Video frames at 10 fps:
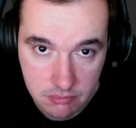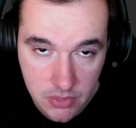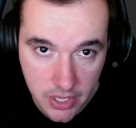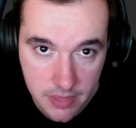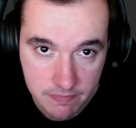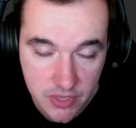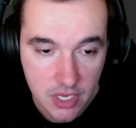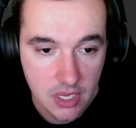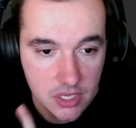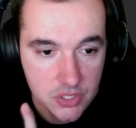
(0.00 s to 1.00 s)
Okay,
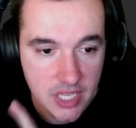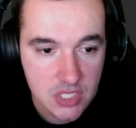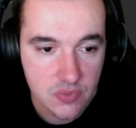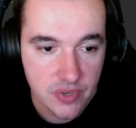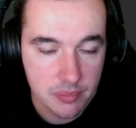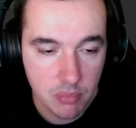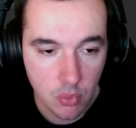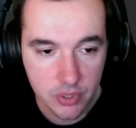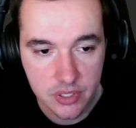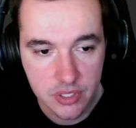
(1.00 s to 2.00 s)
so that's very
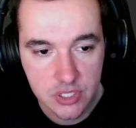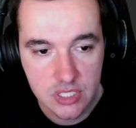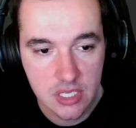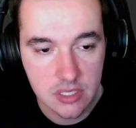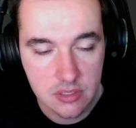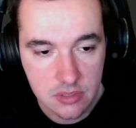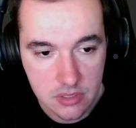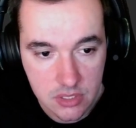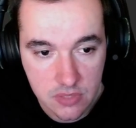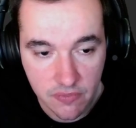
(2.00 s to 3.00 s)
important. It's a
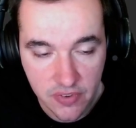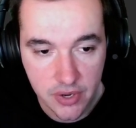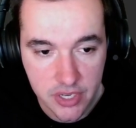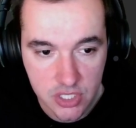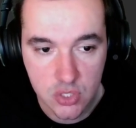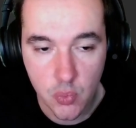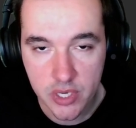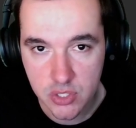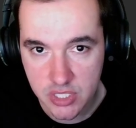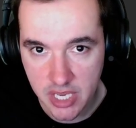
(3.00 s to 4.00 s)
very easy way to
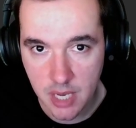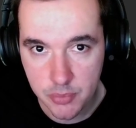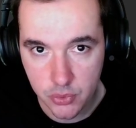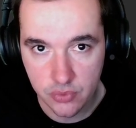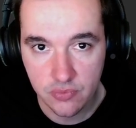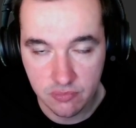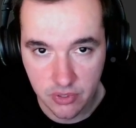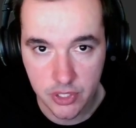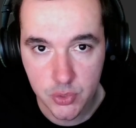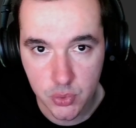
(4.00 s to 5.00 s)
set up your
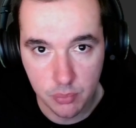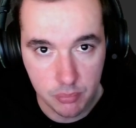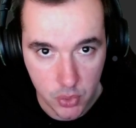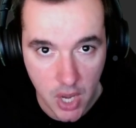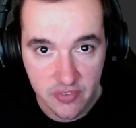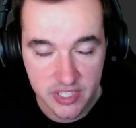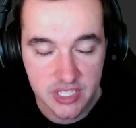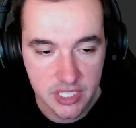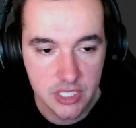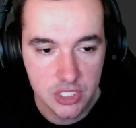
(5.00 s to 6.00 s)
virtual private
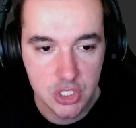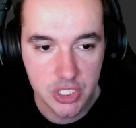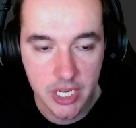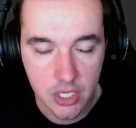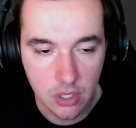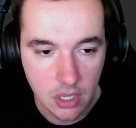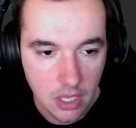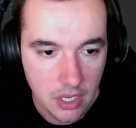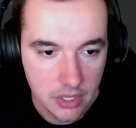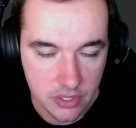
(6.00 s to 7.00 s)
channel,
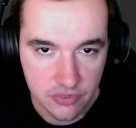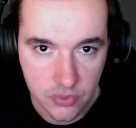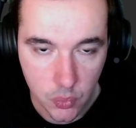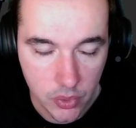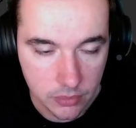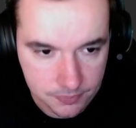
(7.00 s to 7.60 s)
if you will,